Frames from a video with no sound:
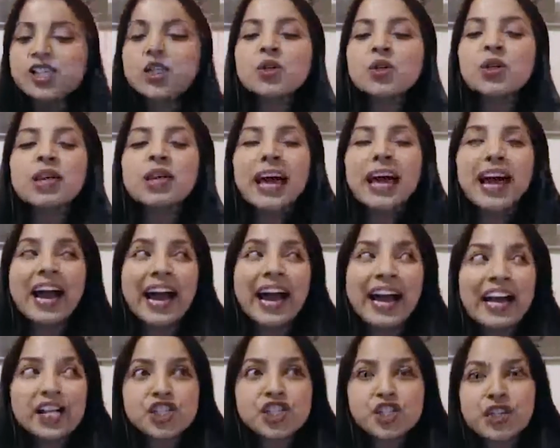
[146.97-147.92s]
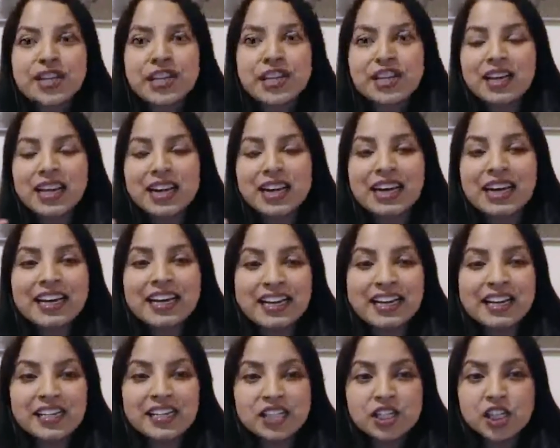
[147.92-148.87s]
to actually
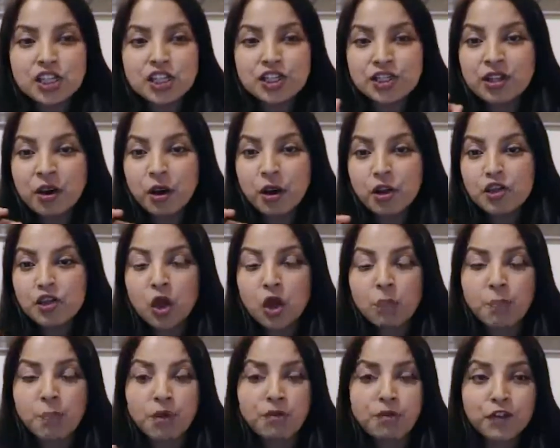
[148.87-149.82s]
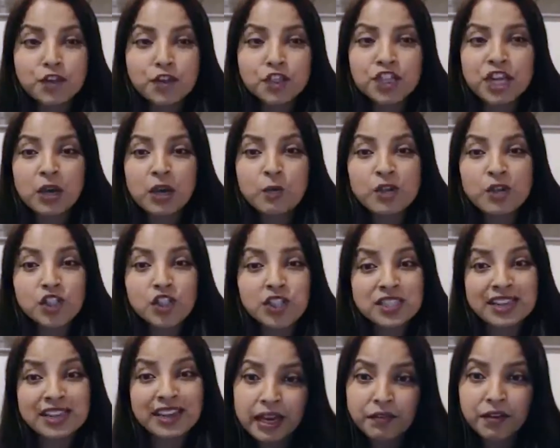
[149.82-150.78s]
highlight the topic for today, which
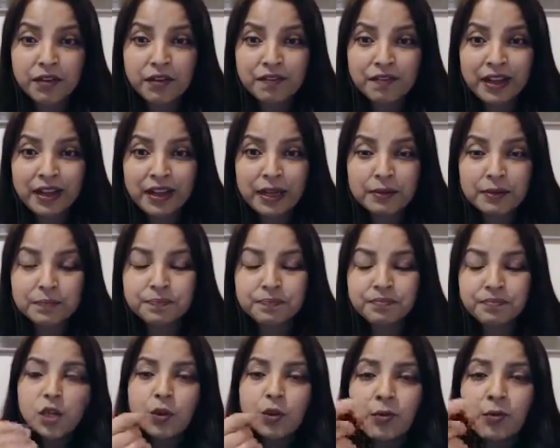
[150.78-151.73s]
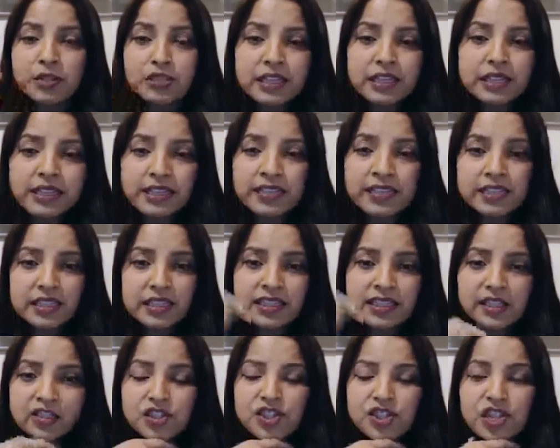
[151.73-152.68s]
is love and fear. So there's
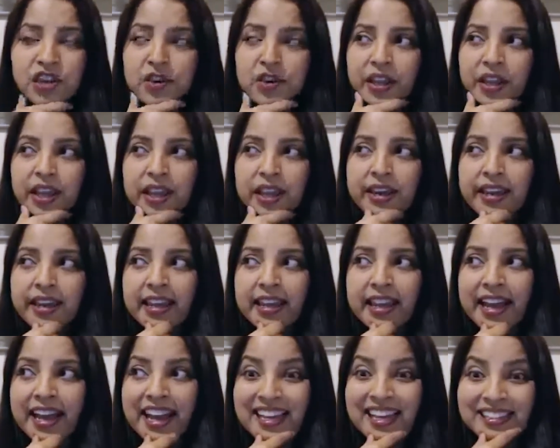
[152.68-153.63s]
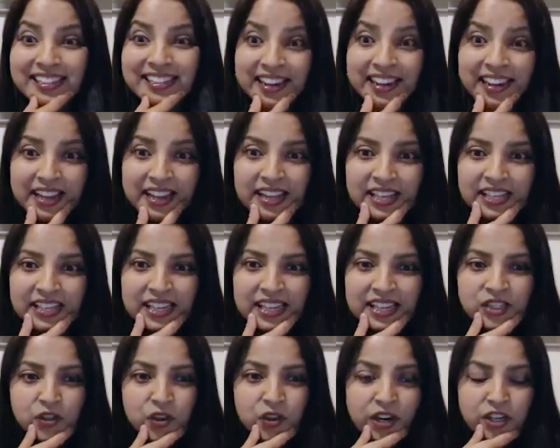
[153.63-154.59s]
a Cherokee, and he has
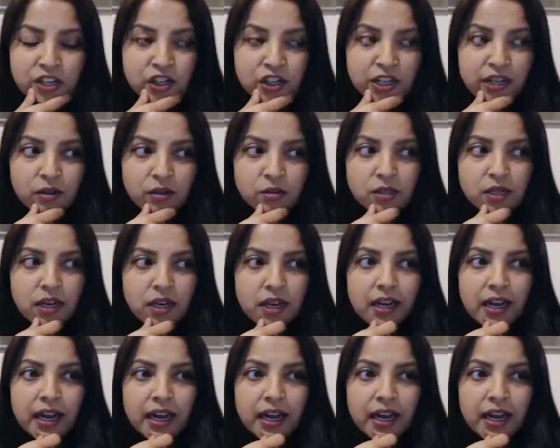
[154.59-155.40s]
his grandchild,